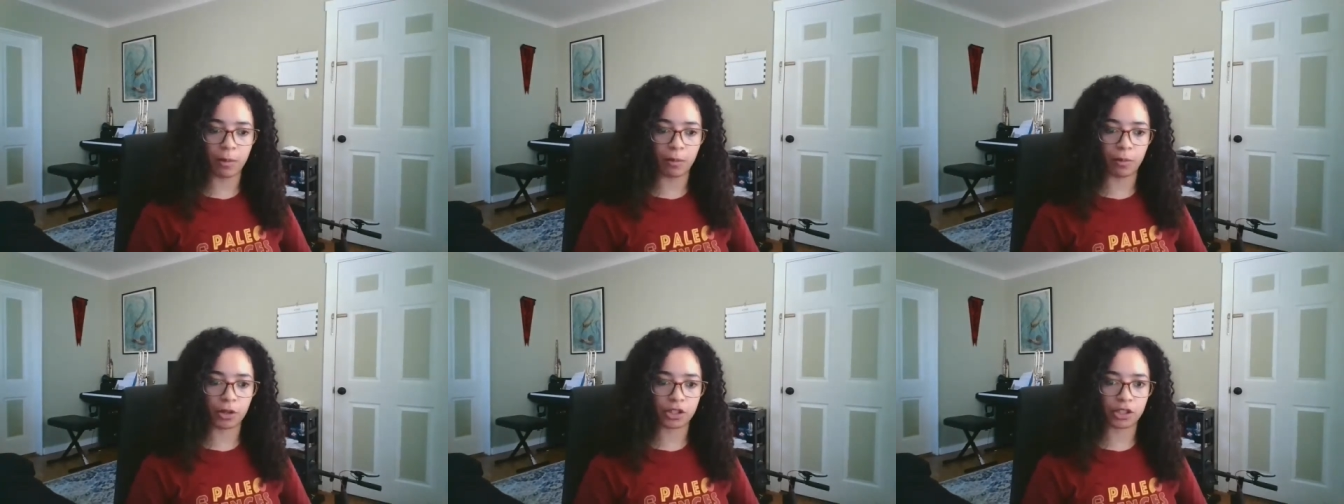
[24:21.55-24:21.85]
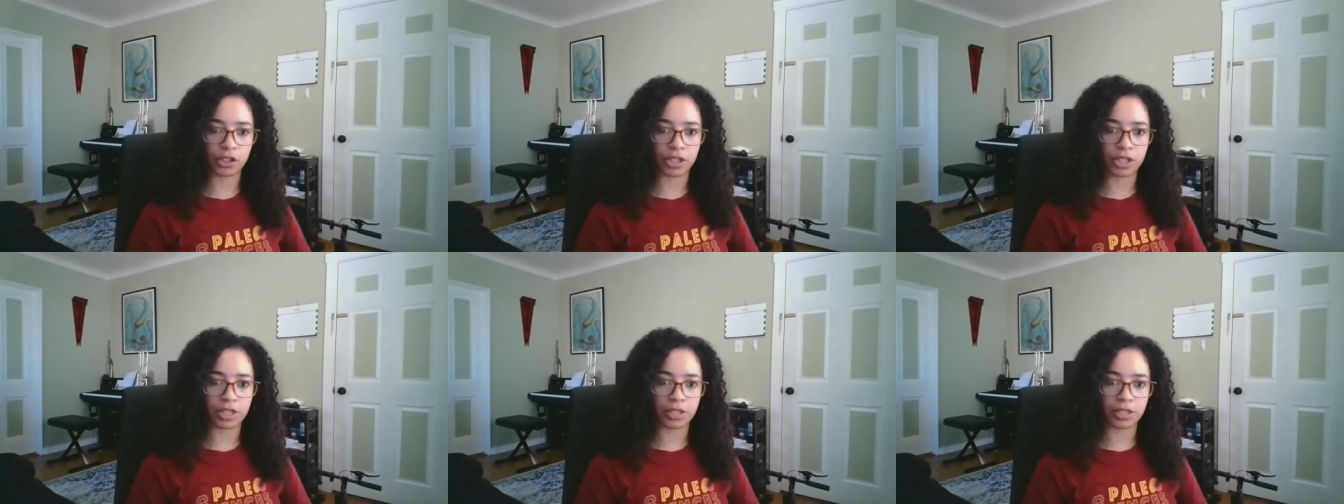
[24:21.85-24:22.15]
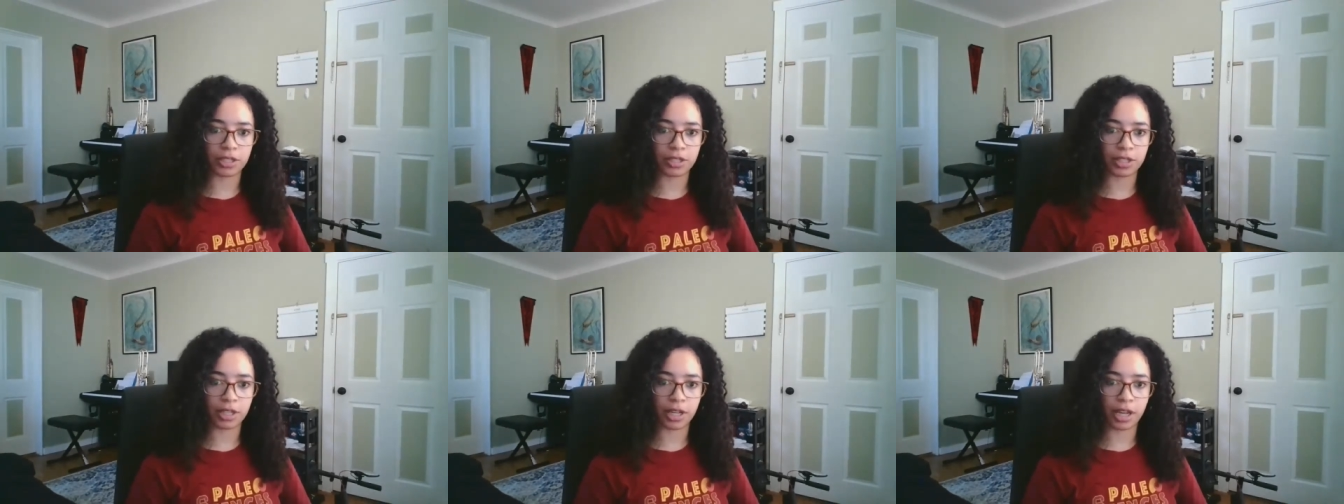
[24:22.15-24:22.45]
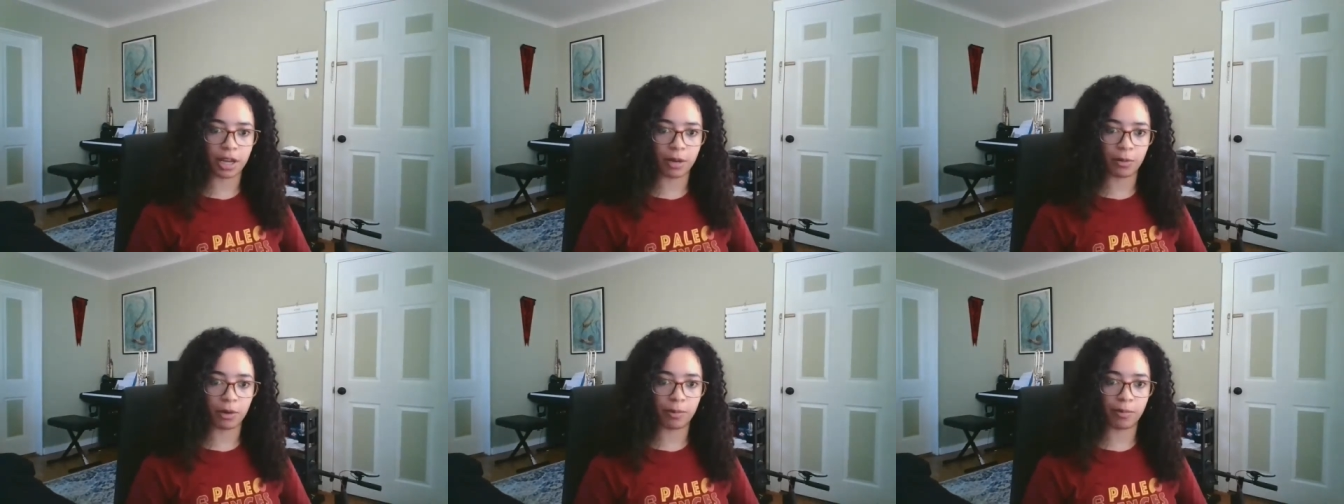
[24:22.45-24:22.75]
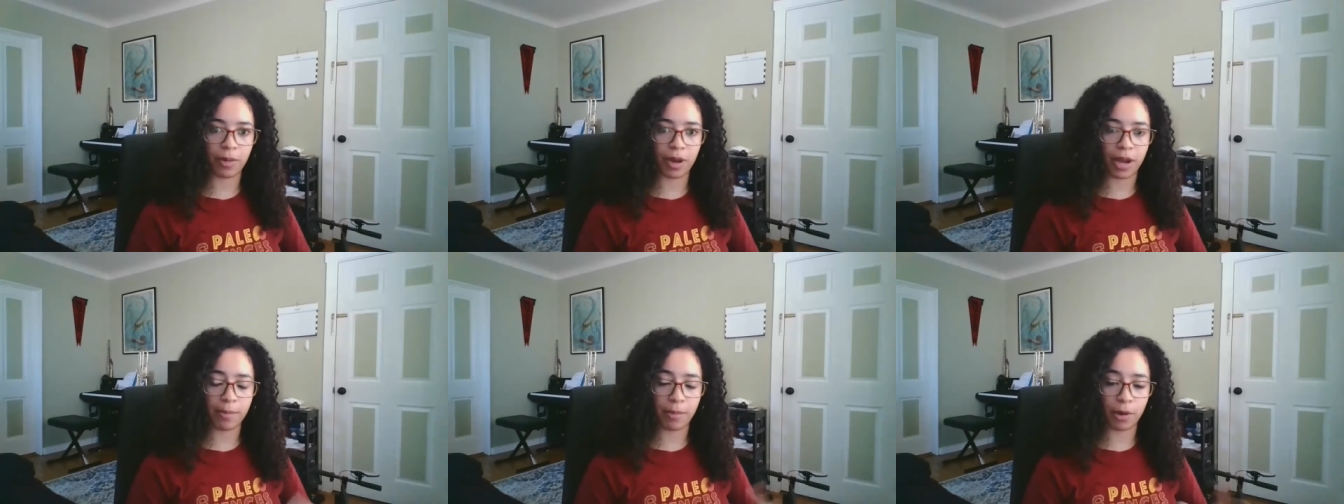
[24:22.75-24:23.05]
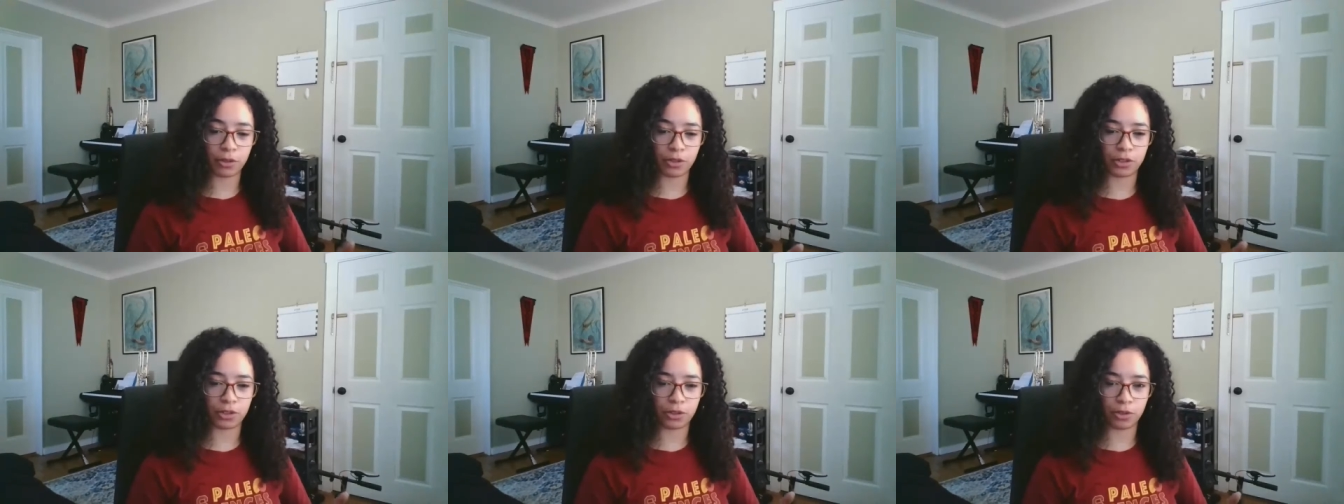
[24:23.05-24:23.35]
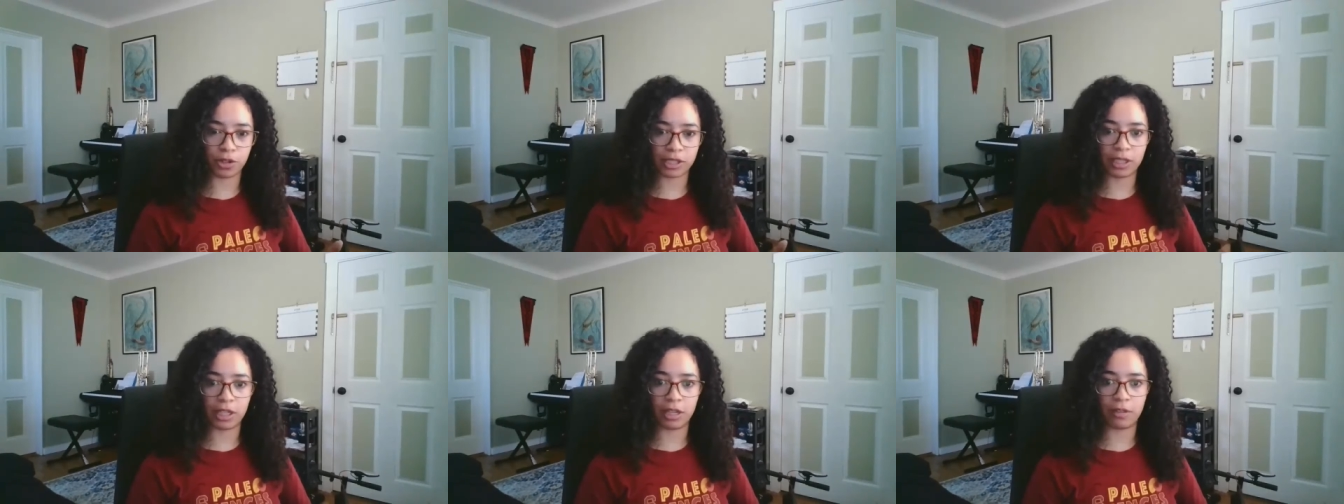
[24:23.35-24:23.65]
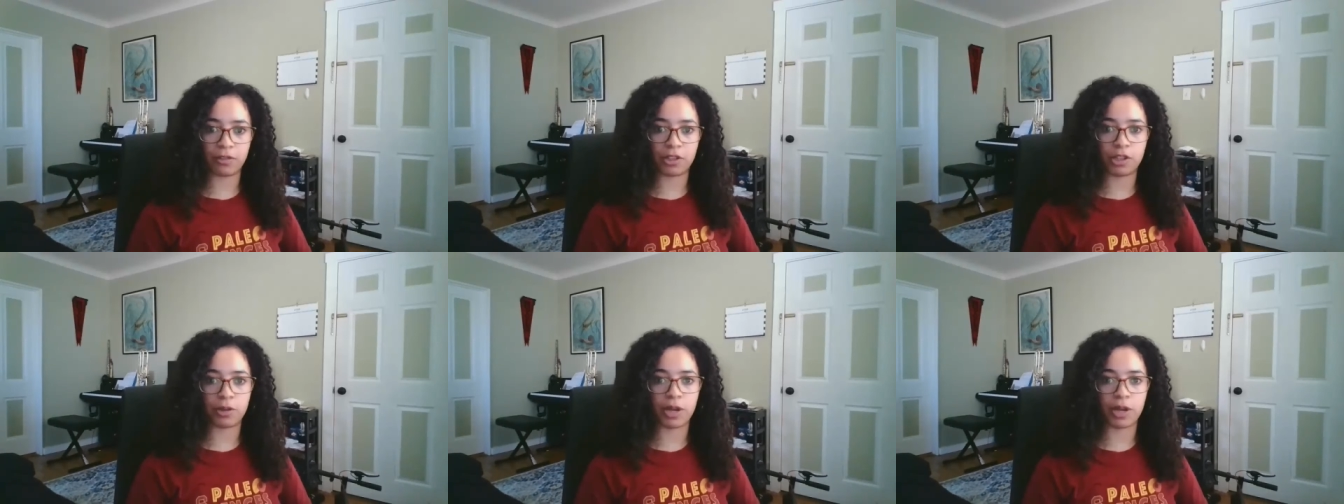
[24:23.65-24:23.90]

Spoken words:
which is when mosasaurs lived,